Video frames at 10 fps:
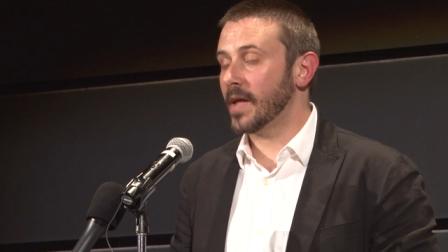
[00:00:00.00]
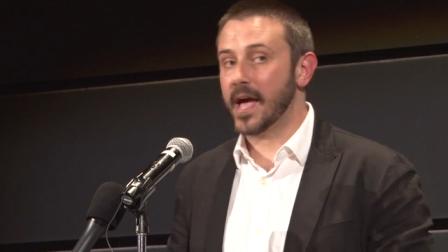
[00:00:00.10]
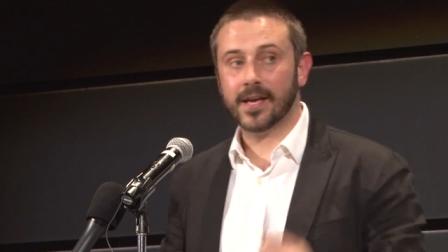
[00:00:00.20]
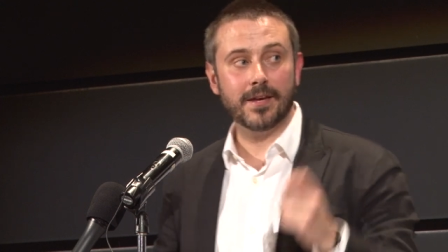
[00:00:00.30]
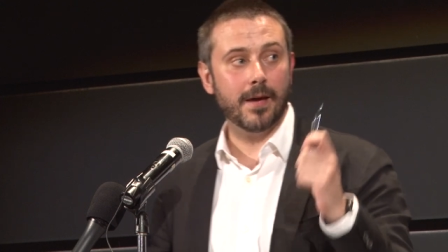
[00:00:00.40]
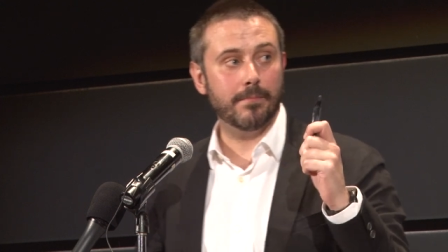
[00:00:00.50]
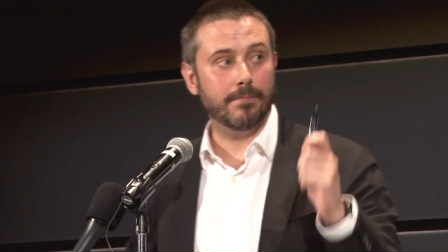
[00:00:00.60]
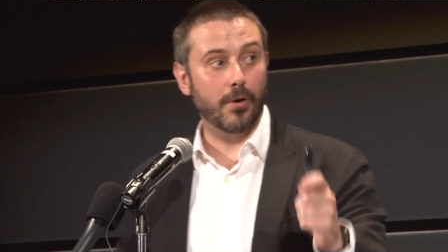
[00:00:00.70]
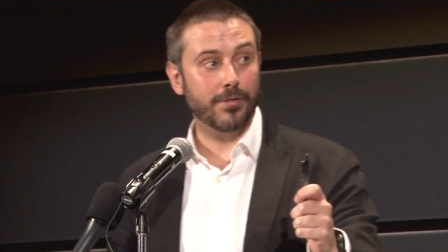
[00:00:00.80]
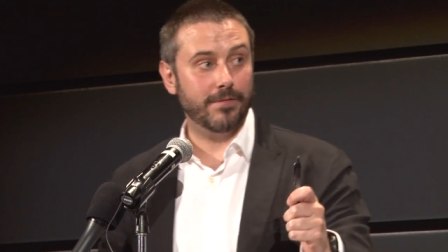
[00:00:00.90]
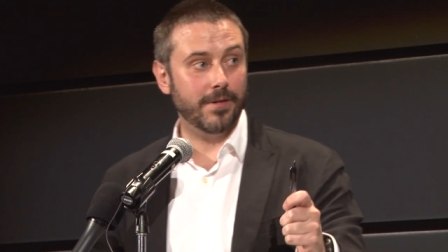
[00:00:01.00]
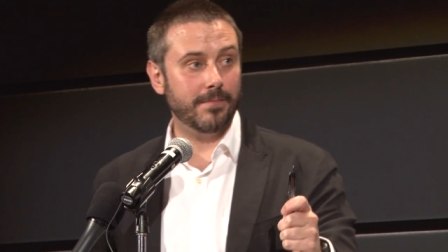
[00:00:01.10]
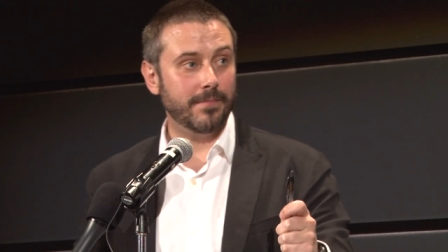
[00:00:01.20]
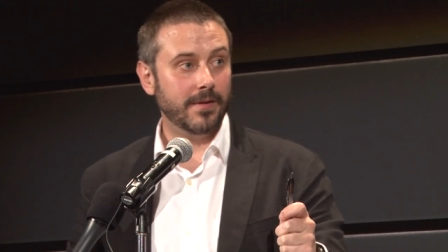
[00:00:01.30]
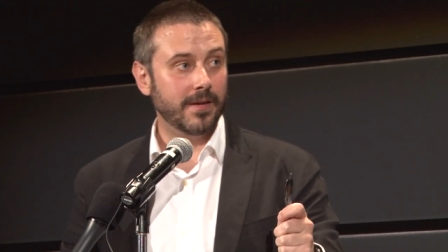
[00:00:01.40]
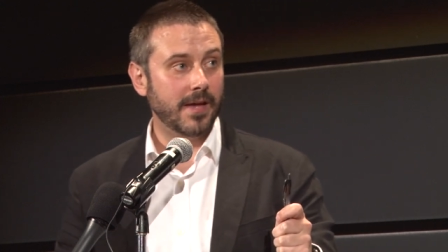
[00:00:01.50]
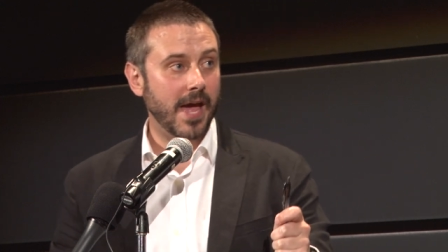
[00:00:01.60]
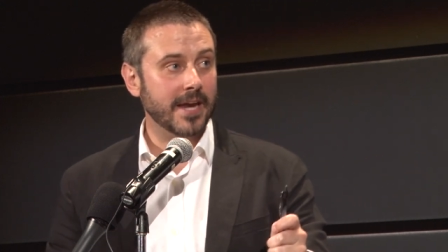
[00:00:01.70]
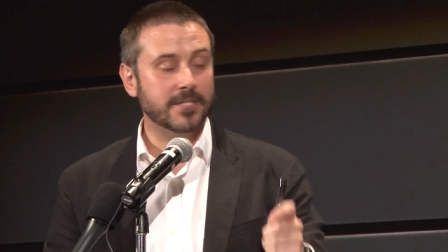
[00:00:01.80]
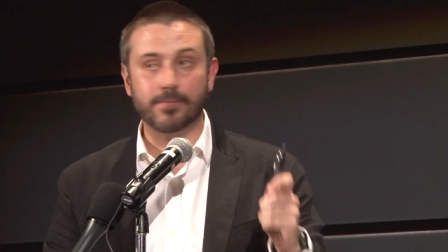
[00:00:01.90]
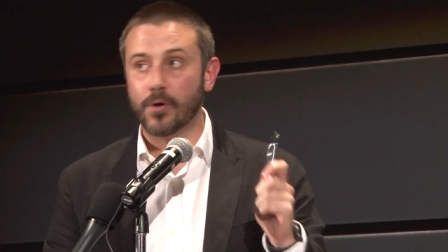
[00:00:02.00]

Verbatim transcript: I condemn both of them. And it's